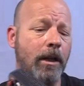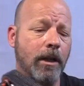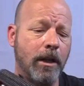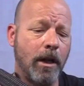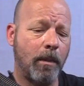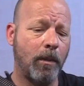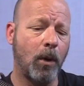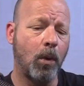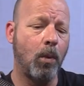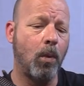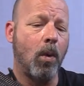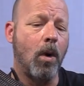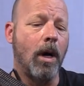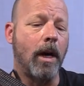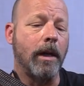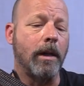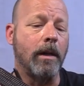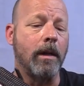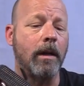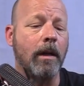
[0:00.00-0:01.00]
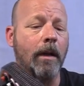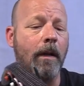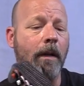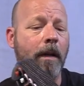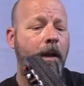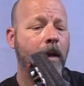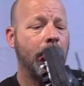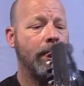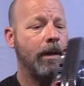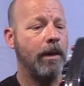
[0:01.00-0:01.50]
Number one,
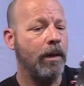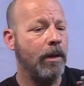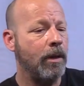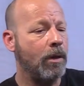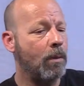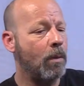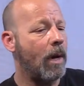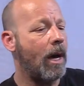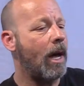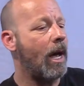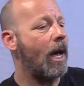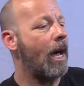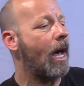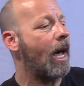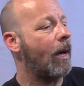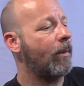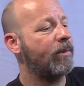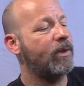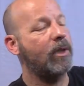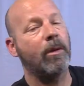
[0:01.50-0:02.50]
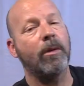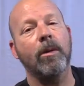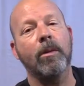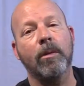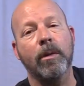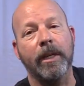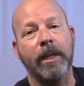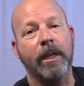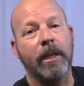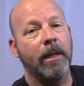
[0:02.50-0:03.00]
you
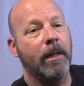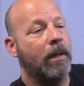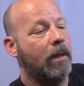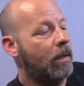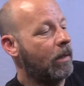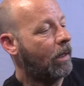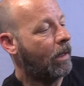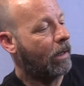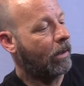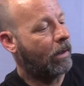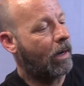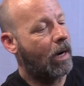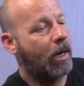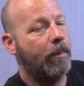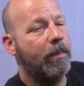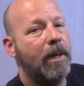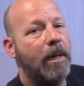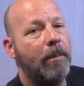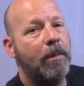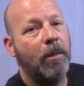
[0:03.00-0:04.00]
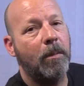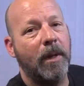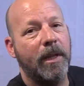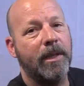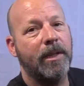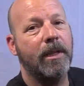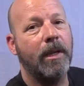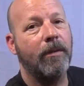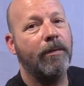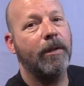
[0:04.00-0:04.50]
absolutely, a lot of people,
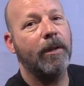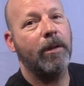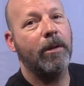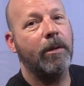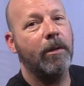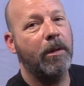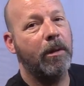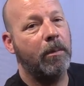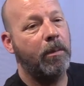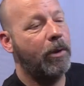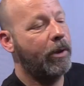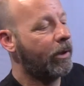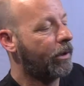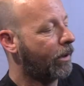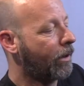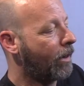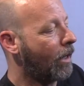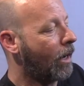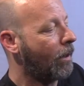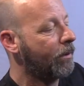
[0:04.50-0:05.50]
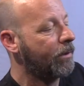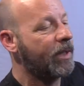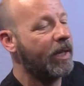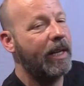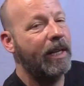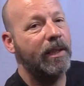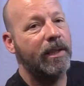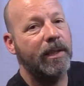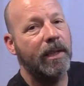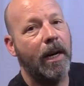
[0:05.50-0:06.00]
myself included, put your thumbs
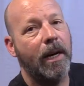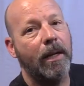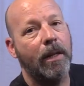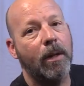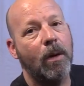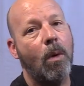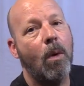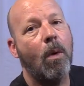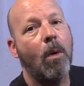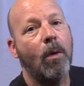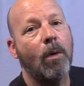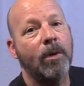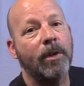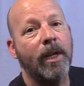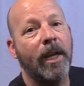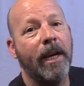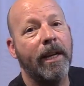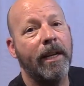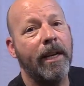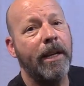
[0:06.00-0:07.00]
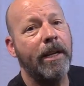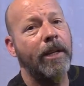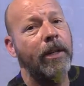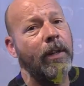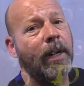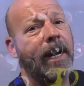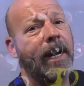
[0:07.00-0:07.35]
inside of the holes. And getting your